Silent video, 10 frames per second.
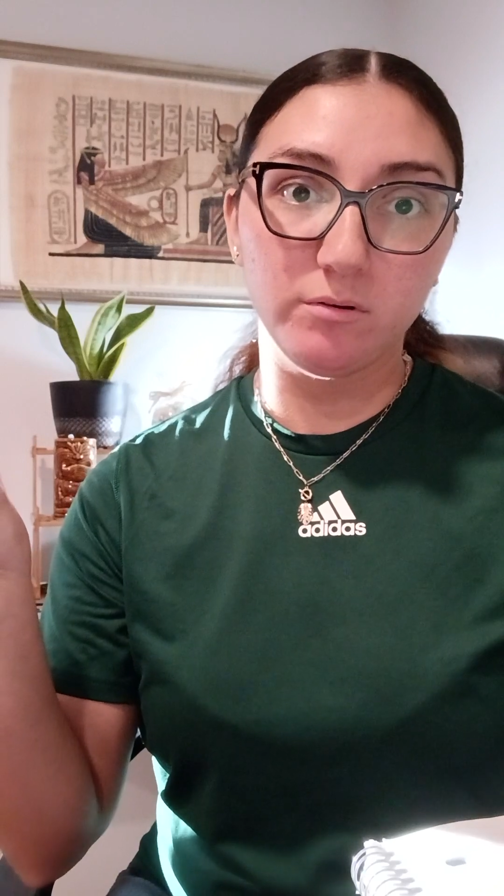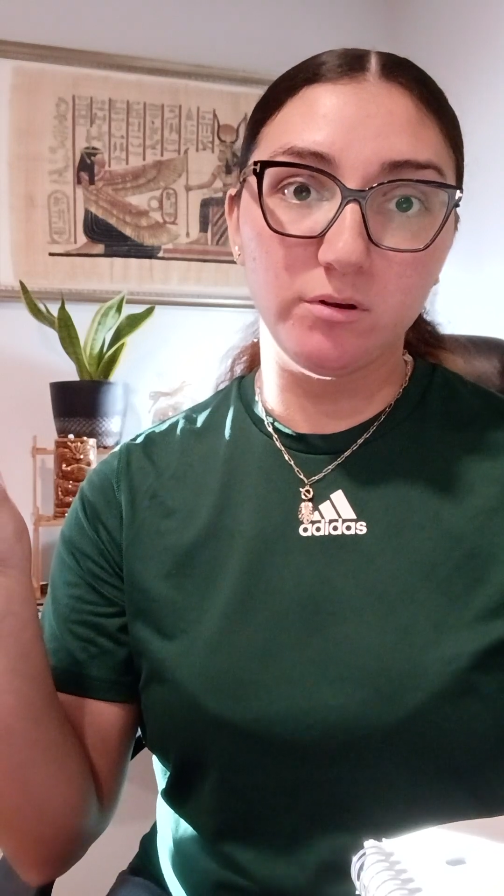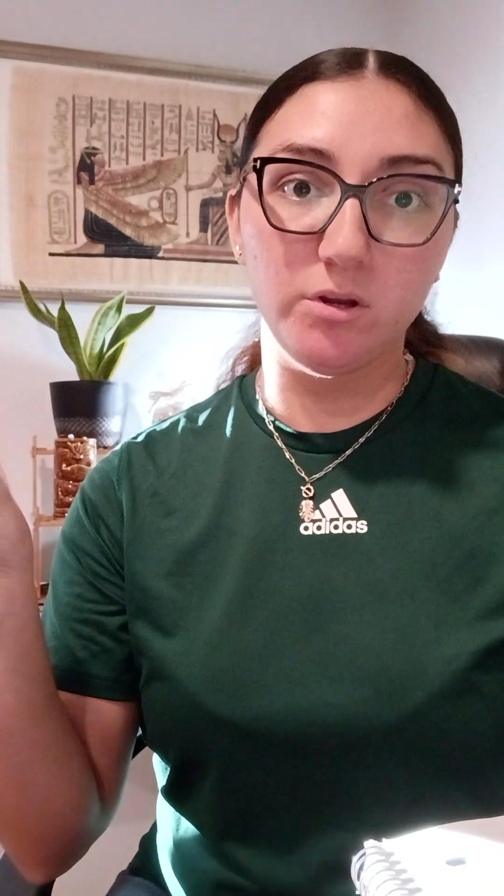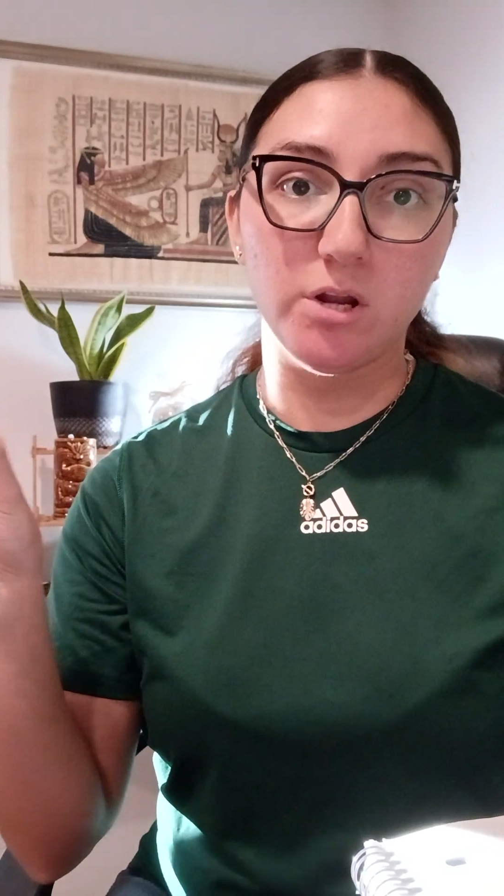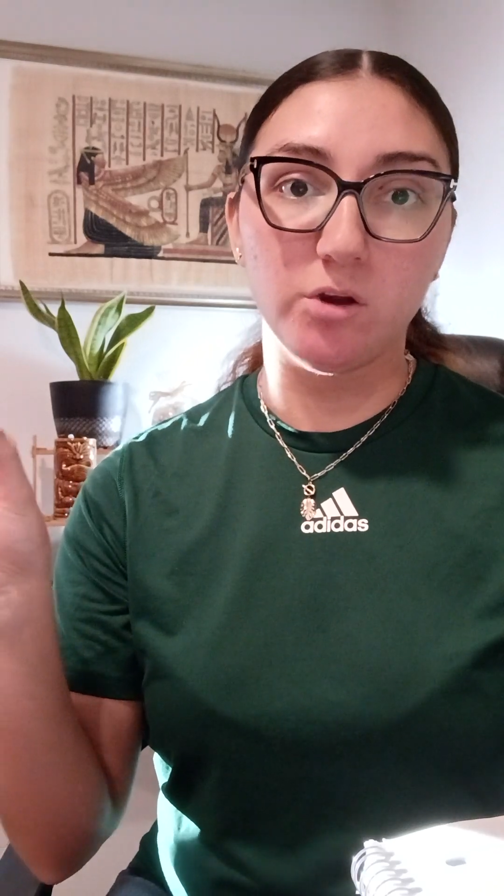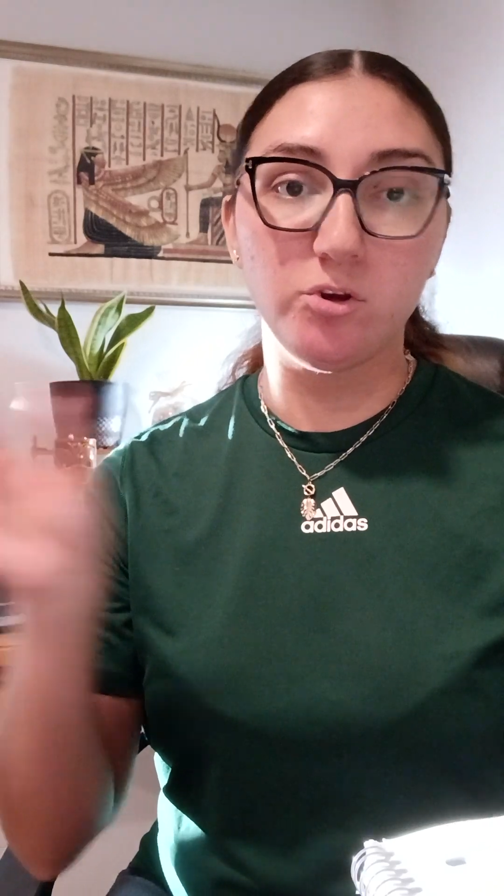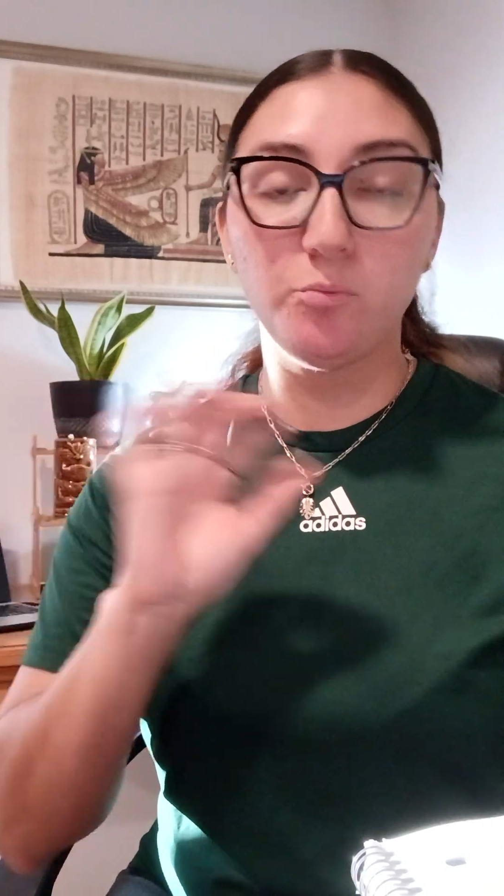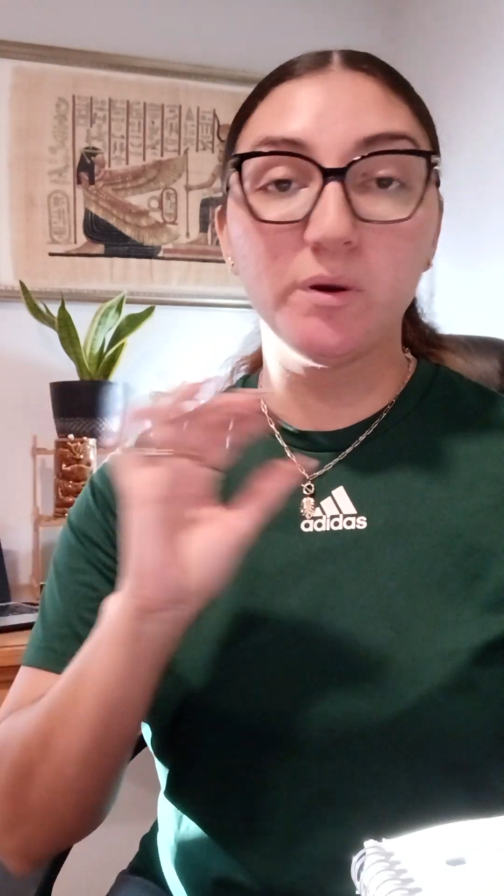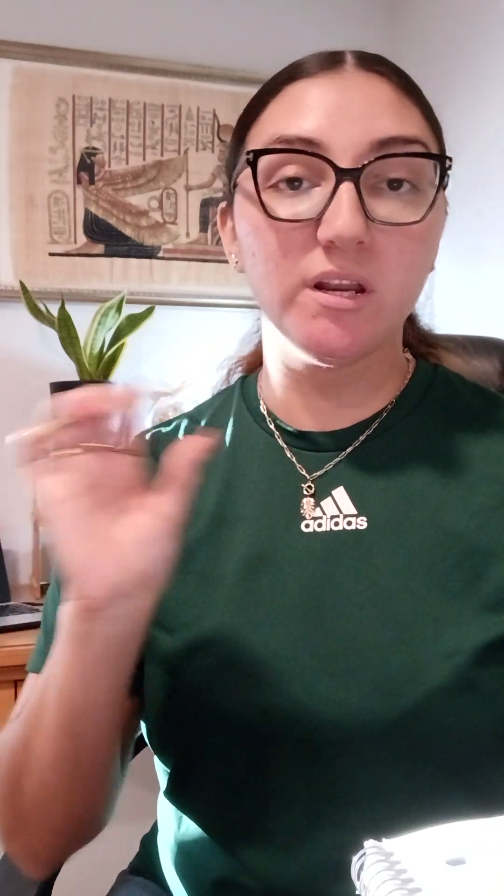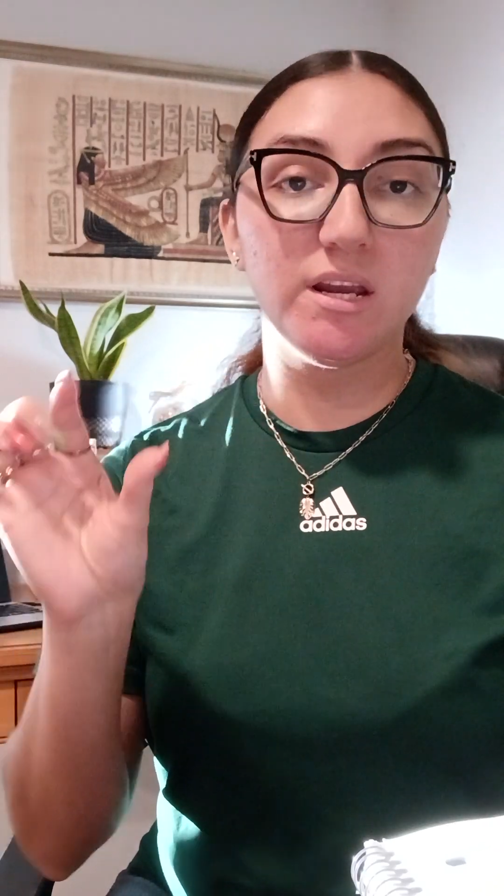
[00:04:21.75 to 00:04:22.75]
You
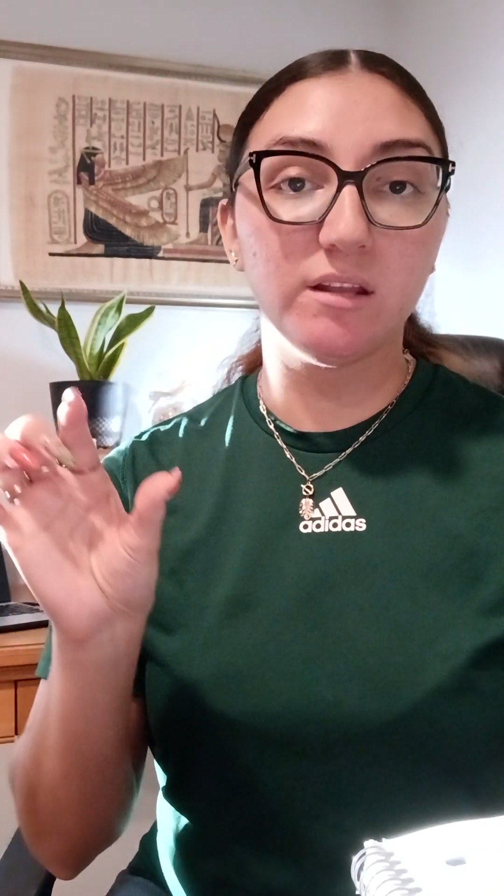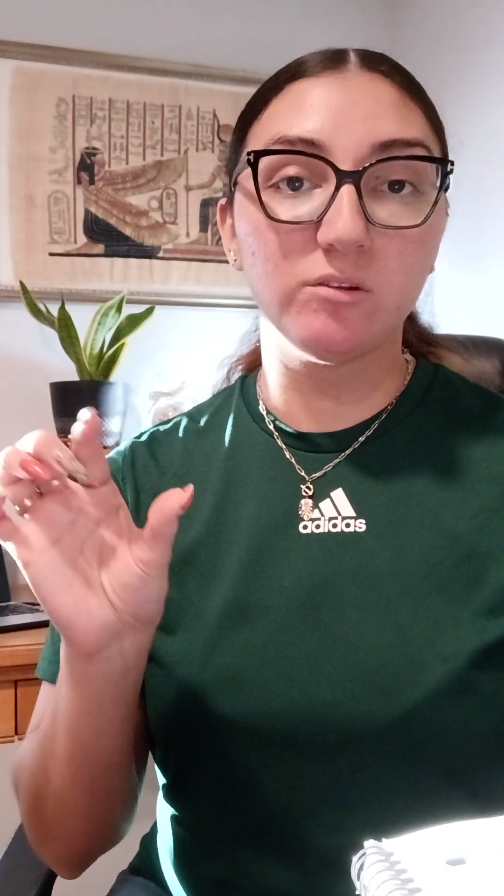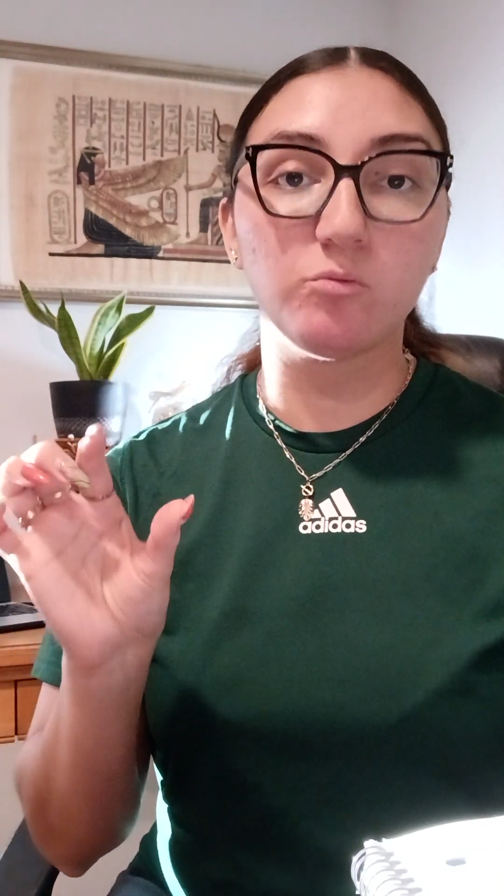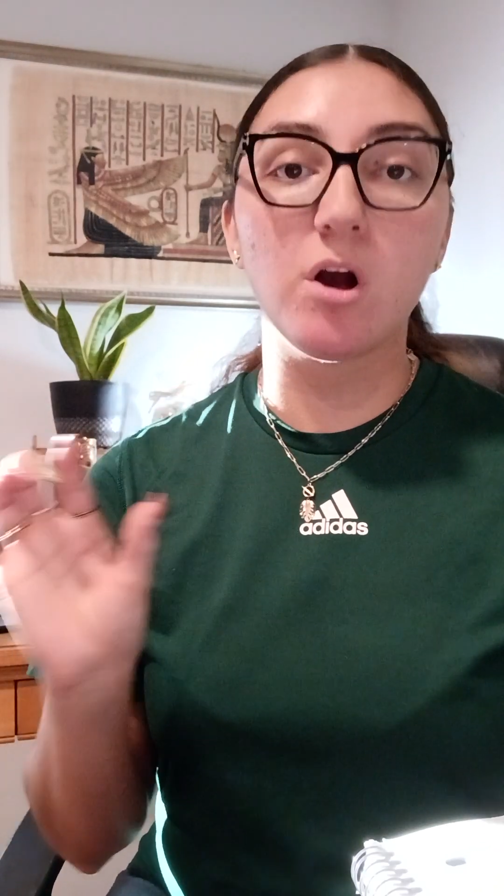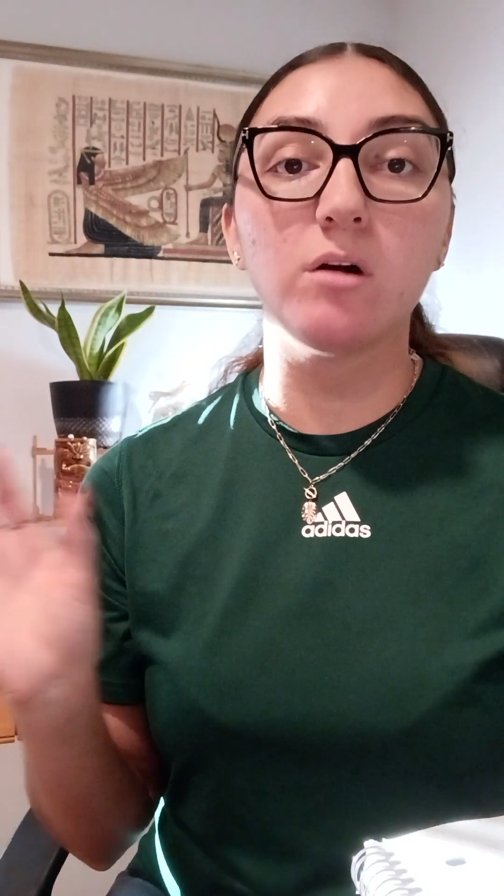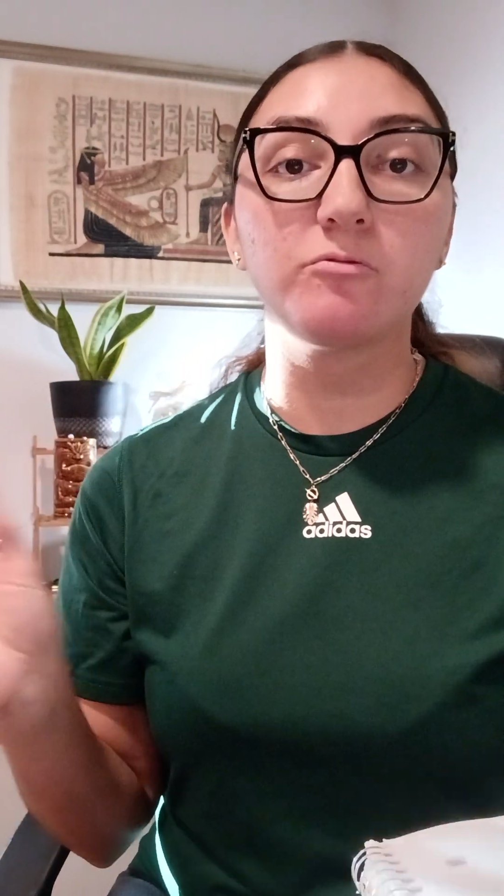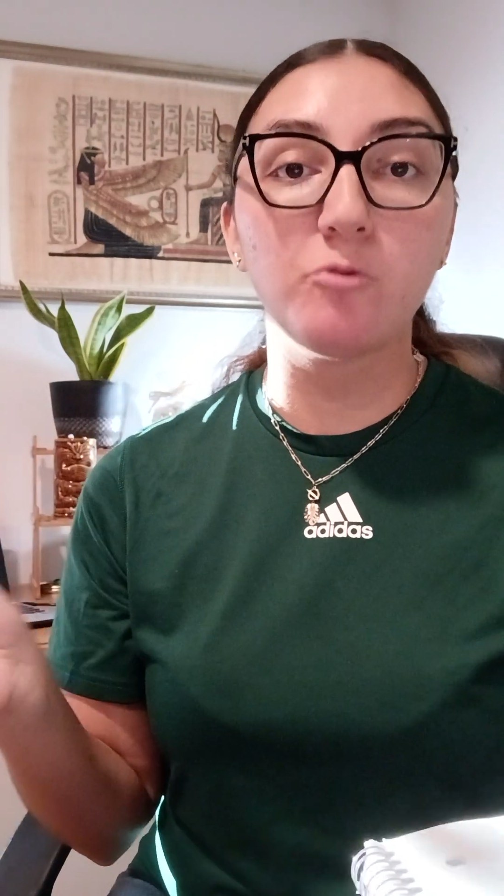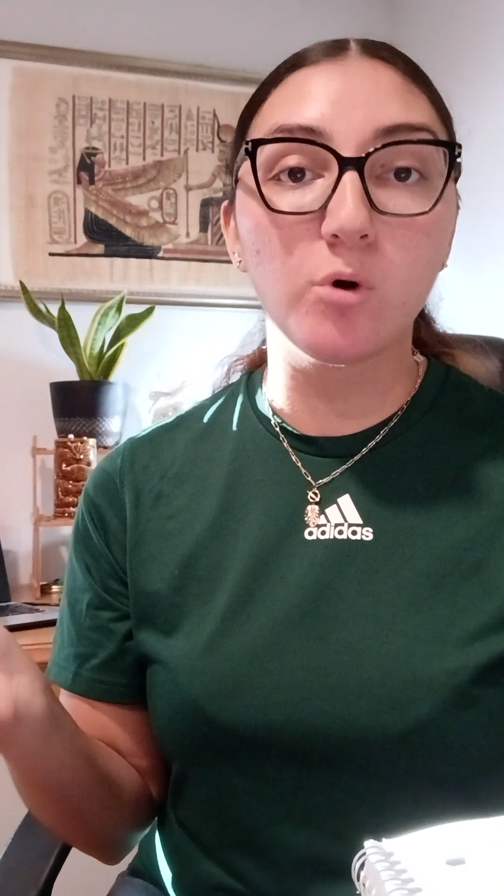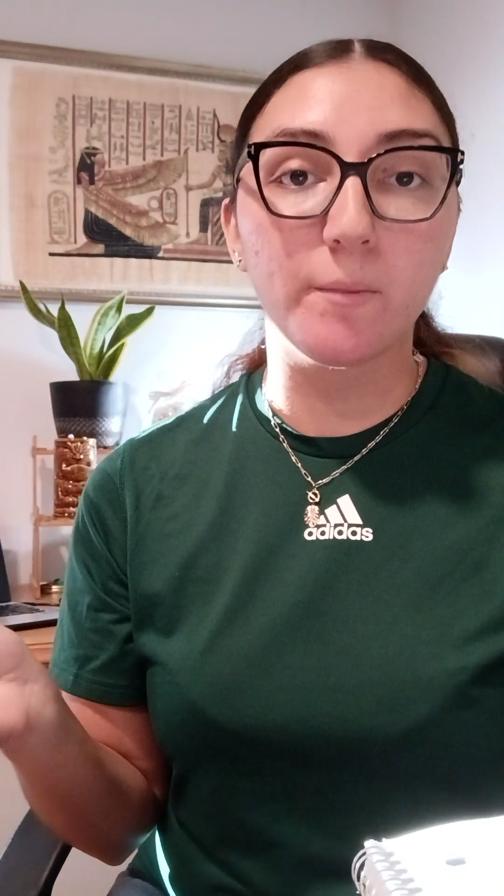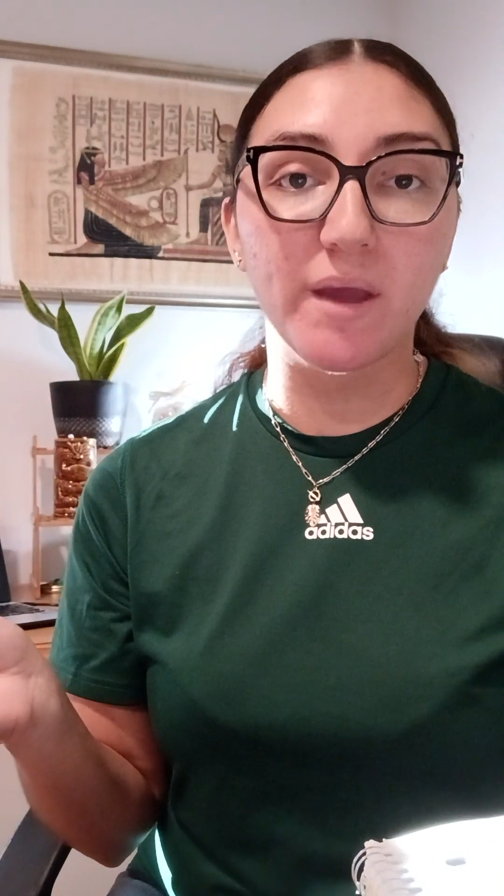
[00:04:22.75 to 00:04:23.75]
put in the wrong
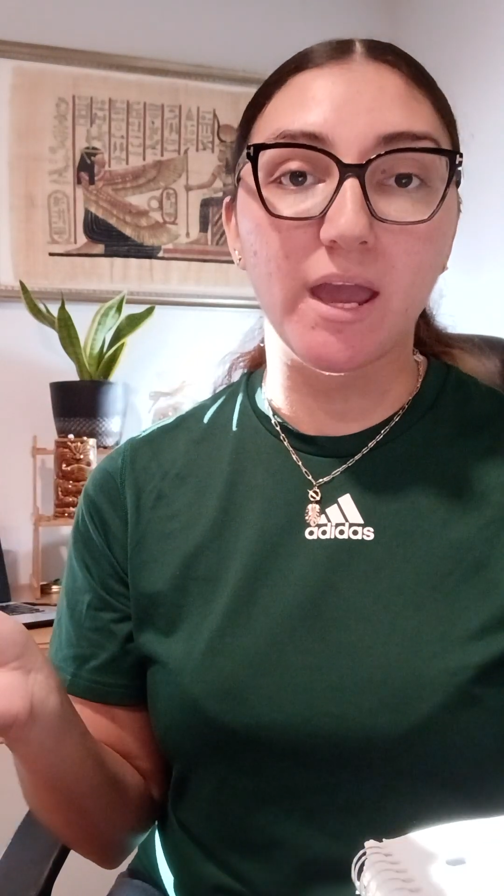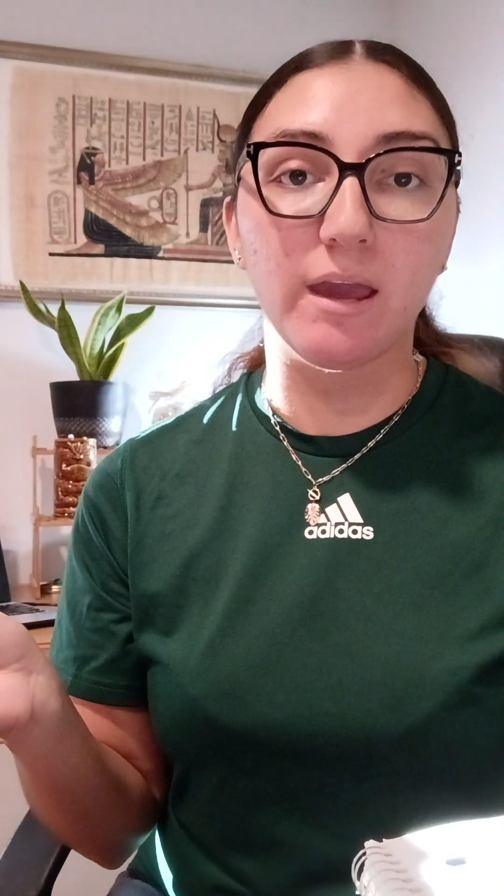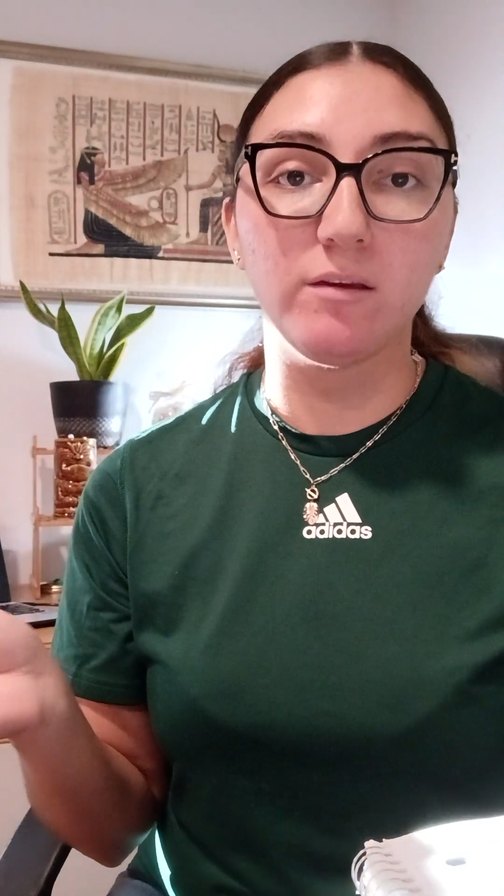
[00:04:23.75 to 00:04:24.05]
format.